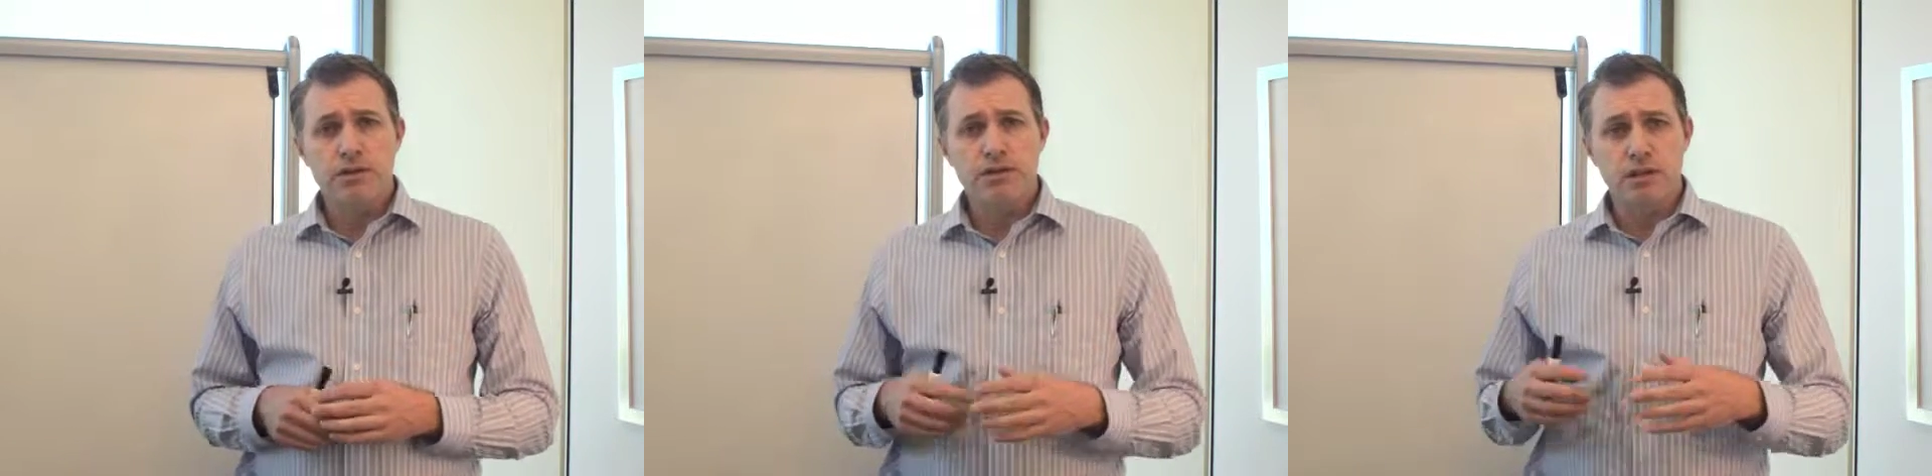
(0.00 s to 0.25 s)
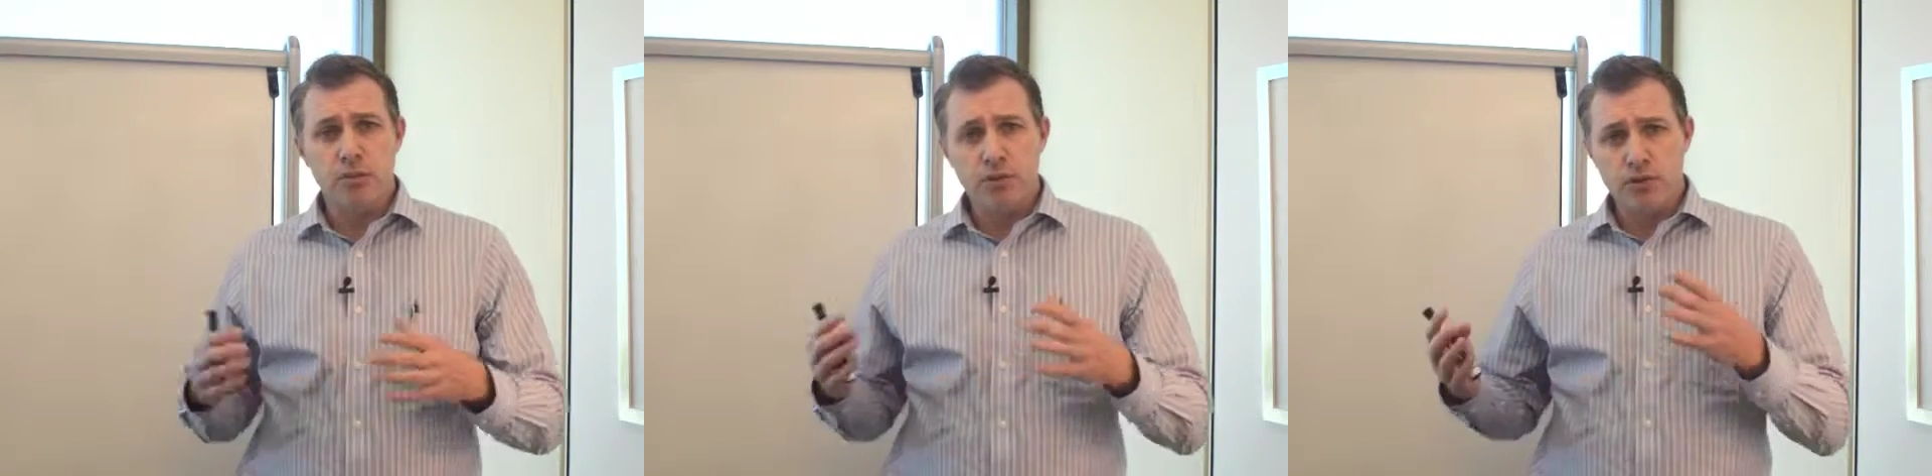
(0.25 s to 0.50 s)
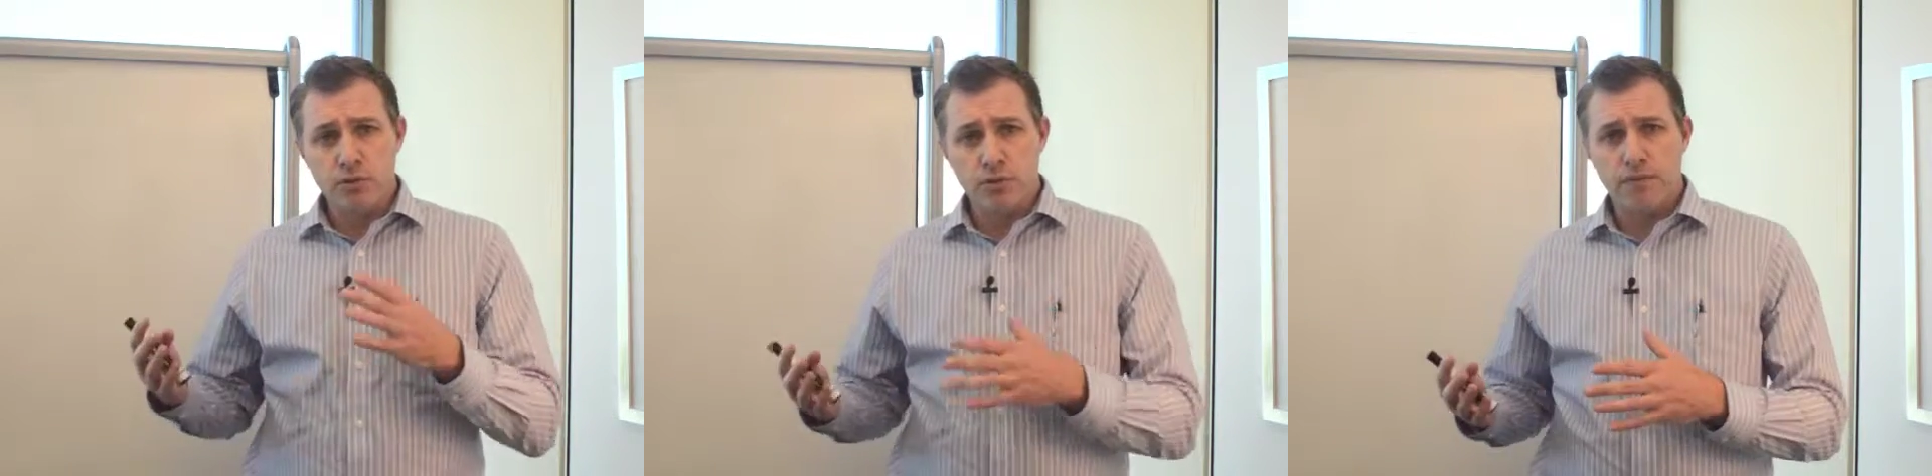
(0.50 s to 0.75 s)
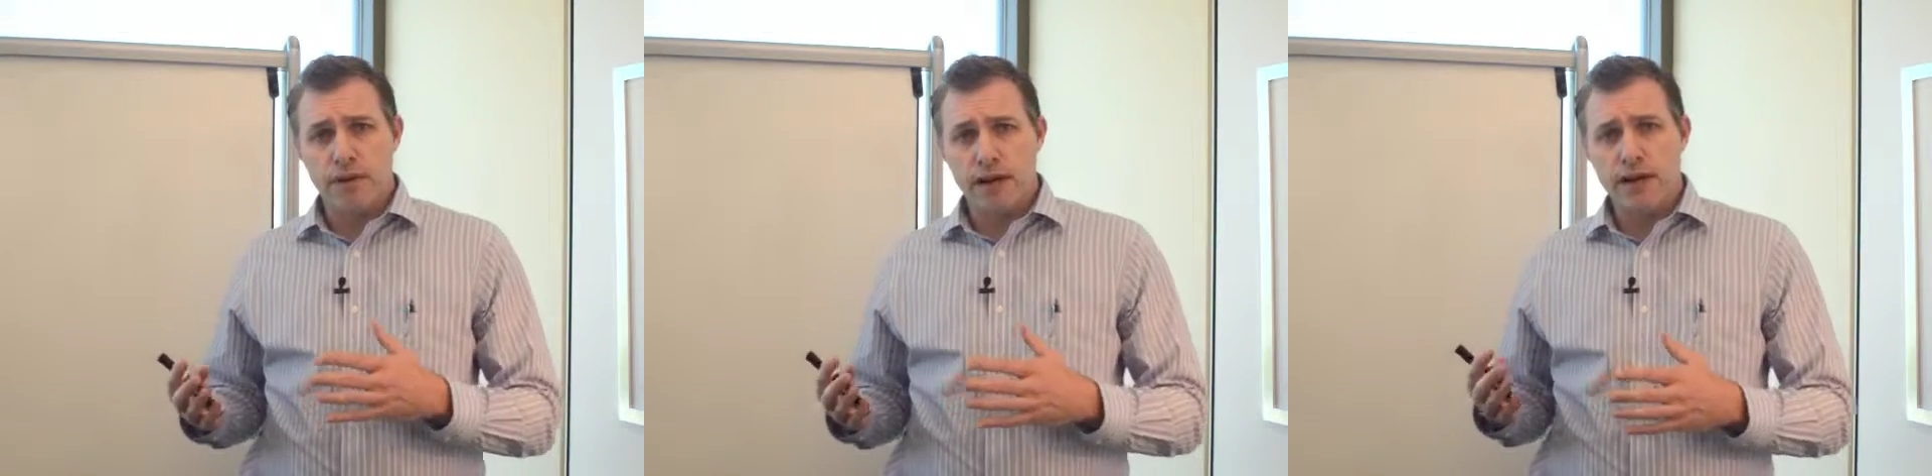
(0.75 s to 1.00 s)
similar to
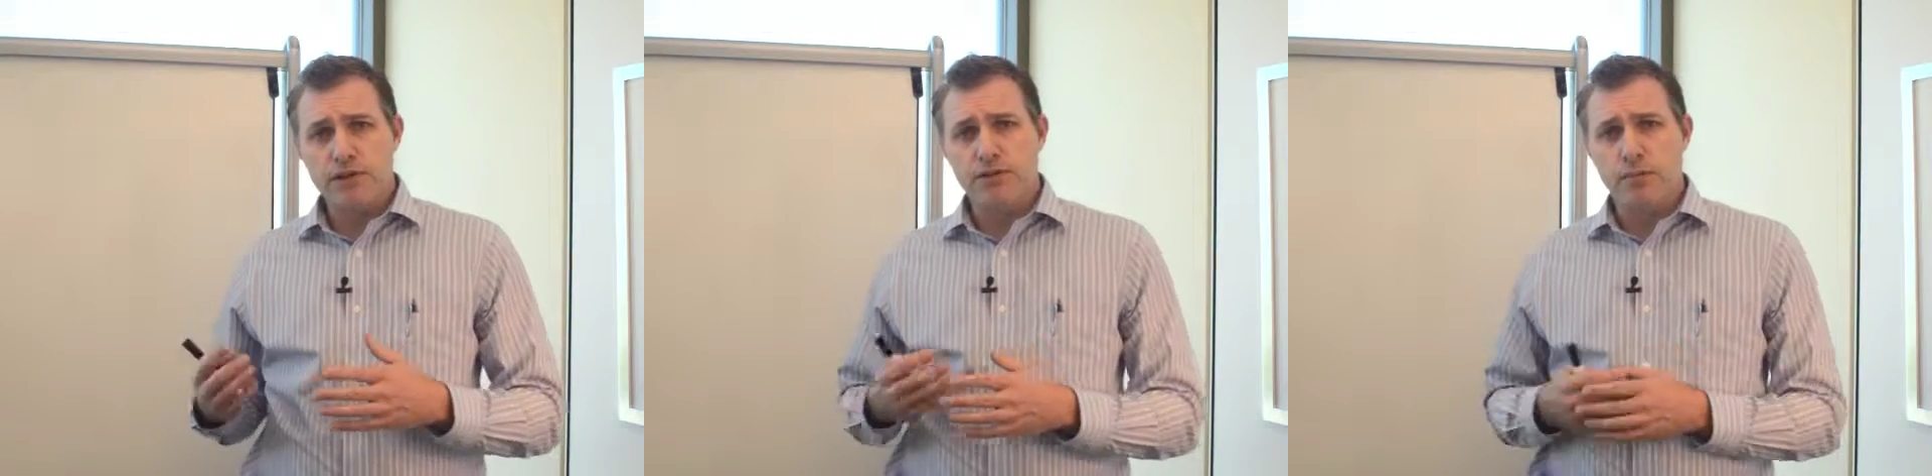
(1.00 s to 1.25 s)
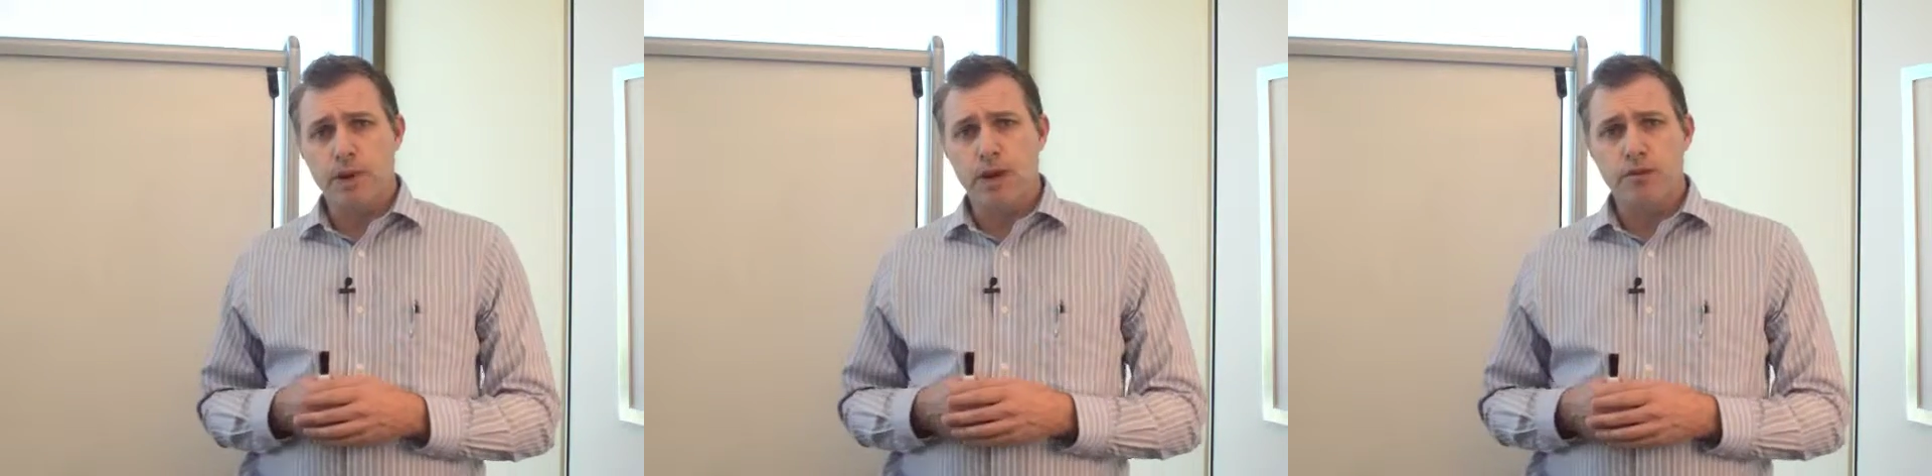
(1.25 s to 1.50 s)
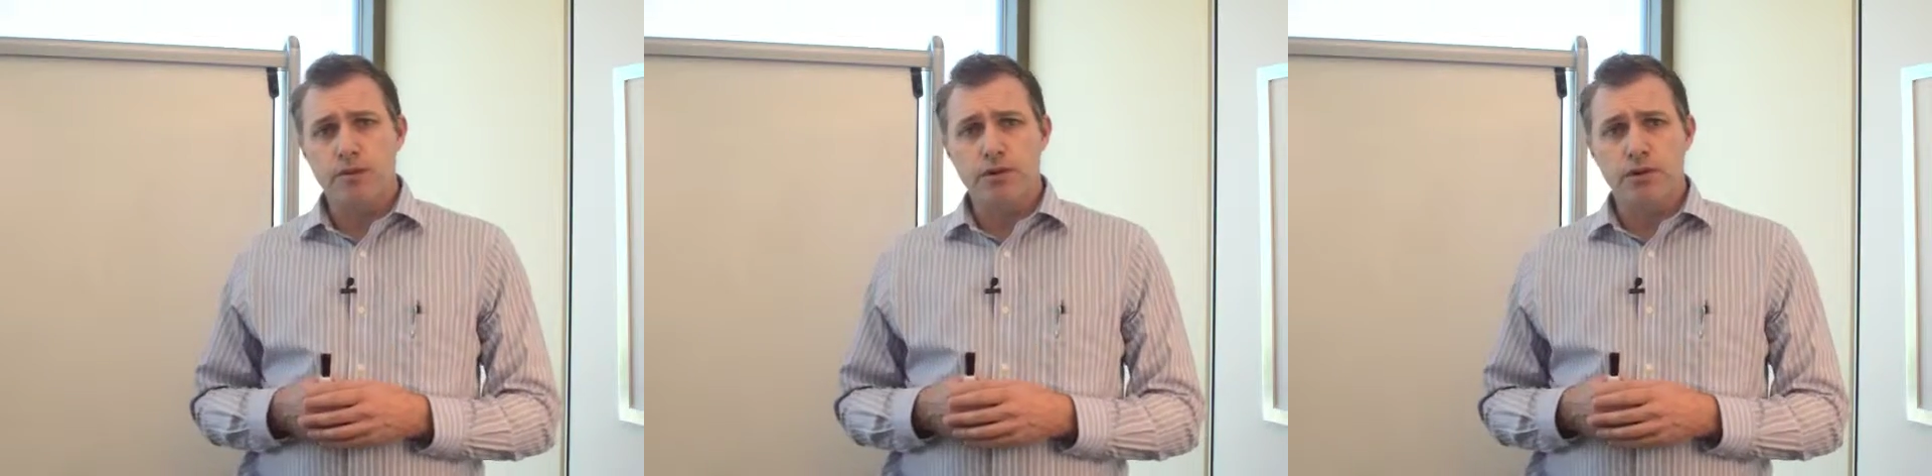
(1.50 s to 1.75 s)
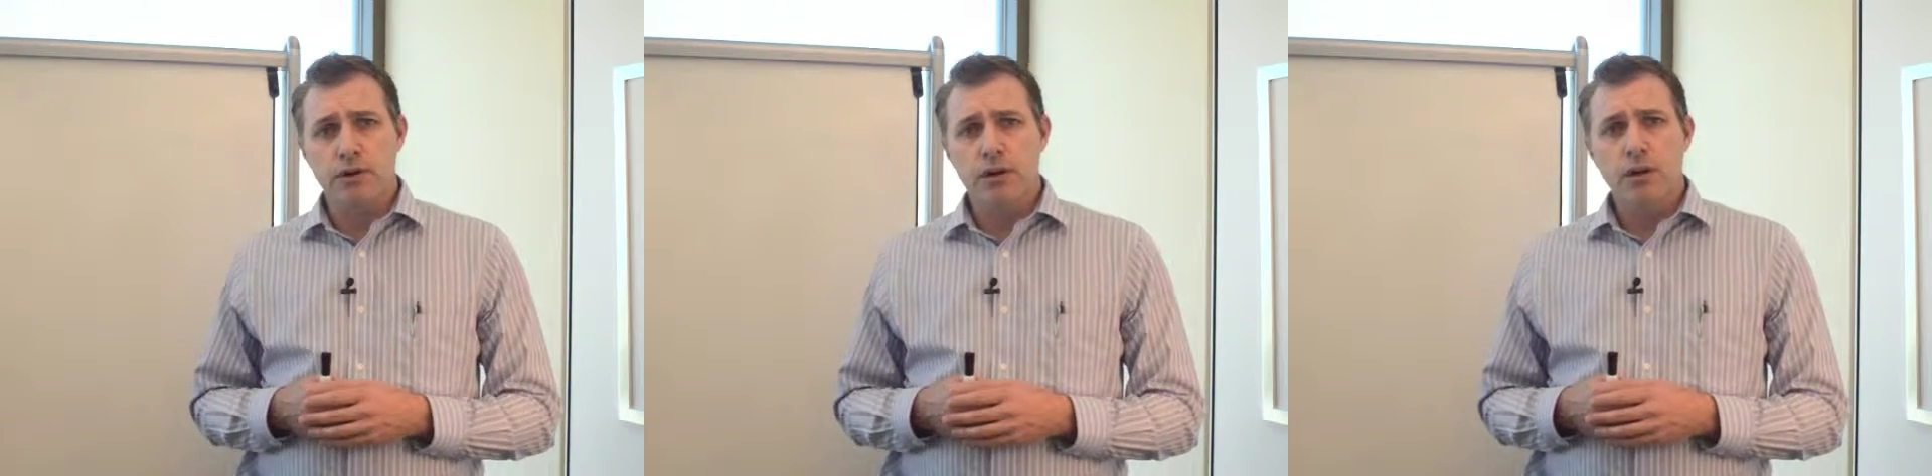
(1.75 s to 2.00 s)
a financial power of
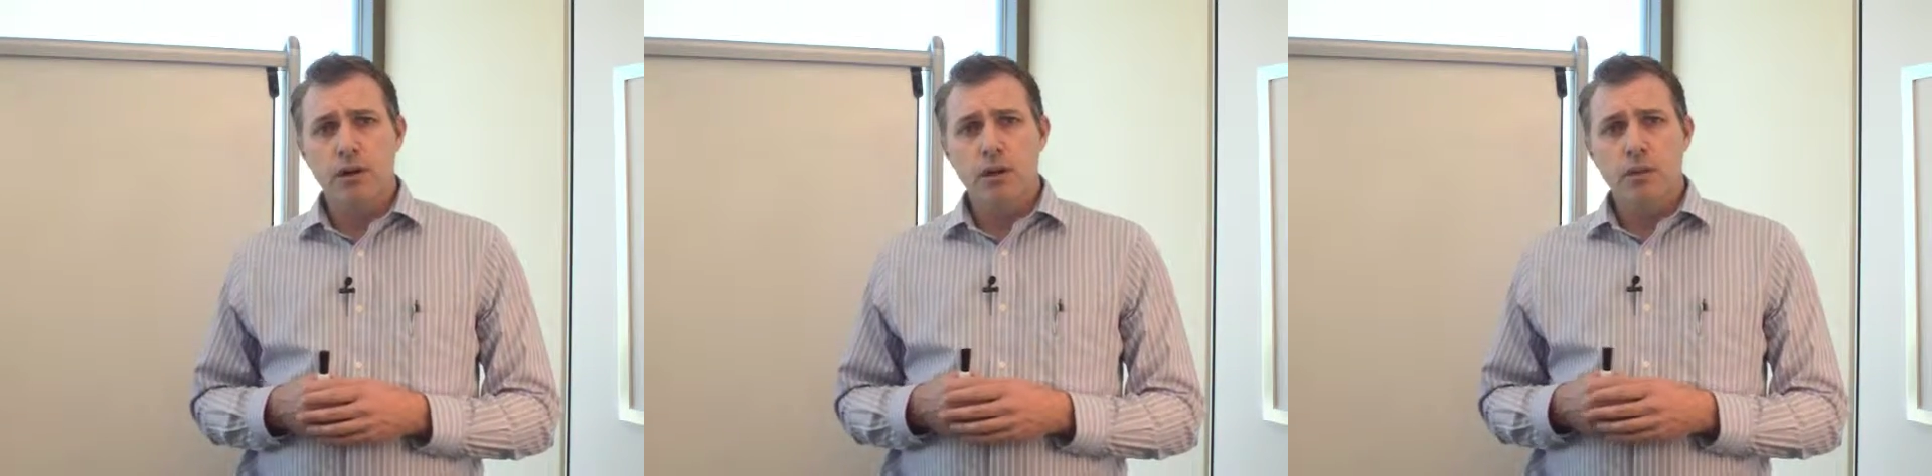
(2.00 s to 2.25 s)
attorney,